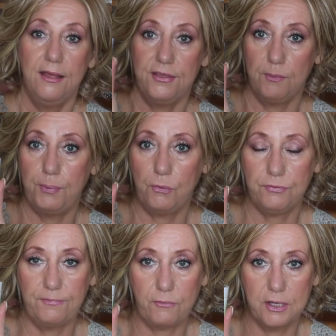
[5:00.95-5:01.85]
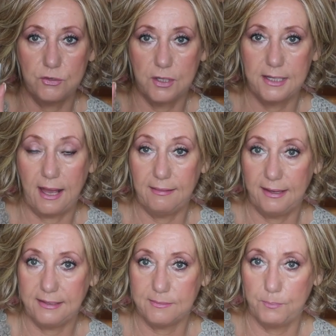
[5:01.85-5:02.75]
They're both very good. I
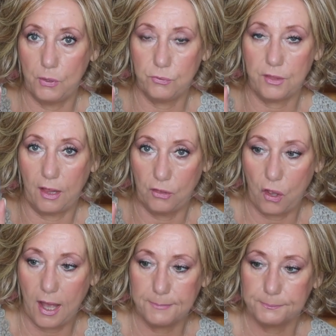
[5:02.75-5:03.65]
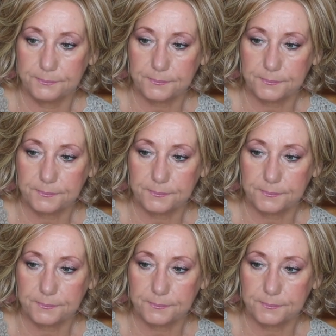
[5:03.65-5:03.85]
like them both a lot.